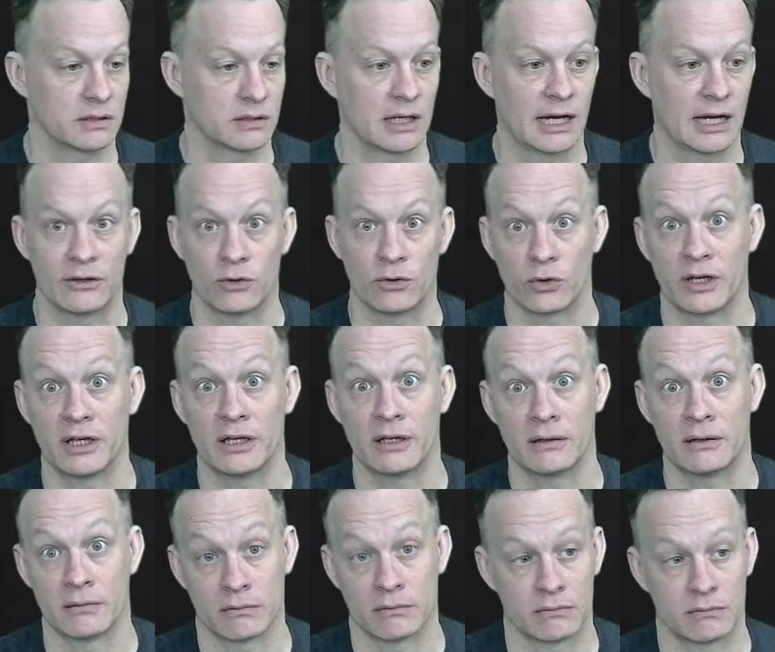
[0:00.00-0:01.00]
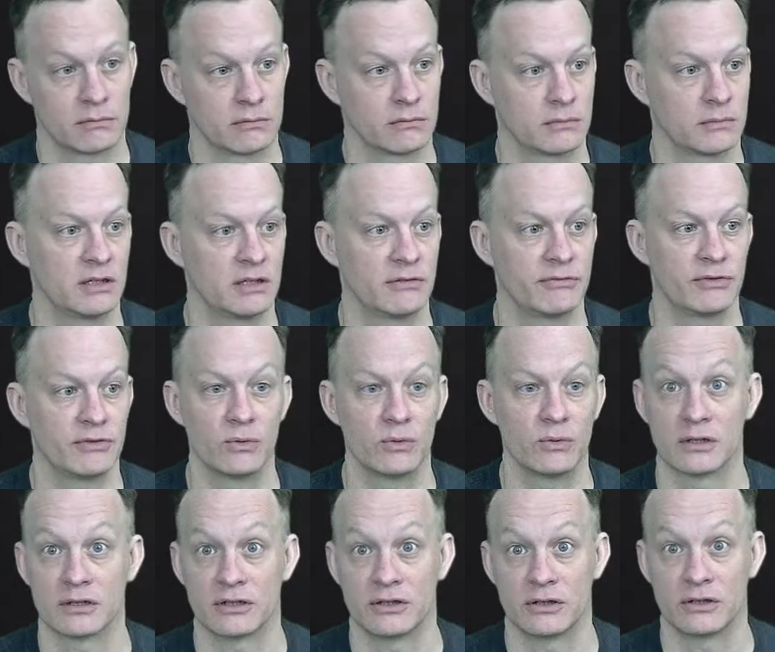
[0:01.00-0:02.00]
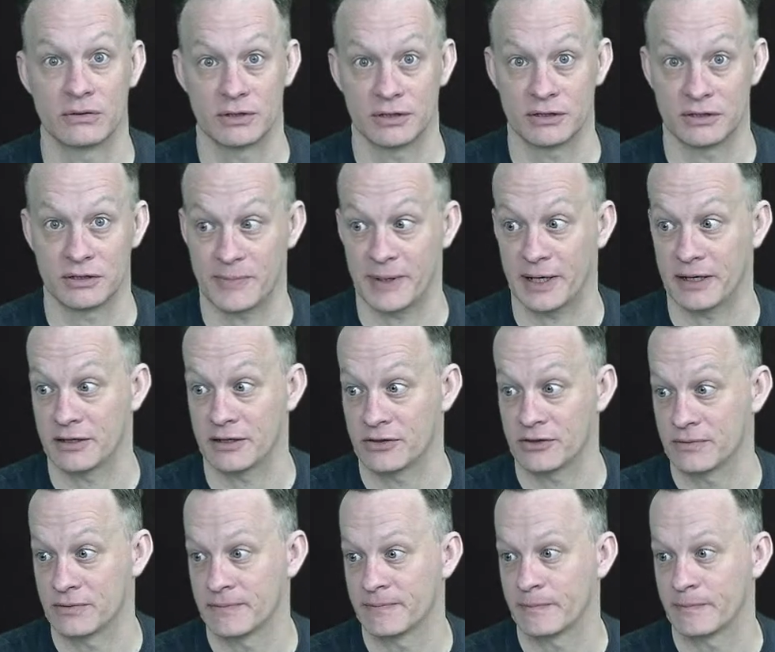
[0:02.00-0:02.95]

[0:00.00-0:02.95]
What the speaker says: Adoquin, if you want to know it in Spanish.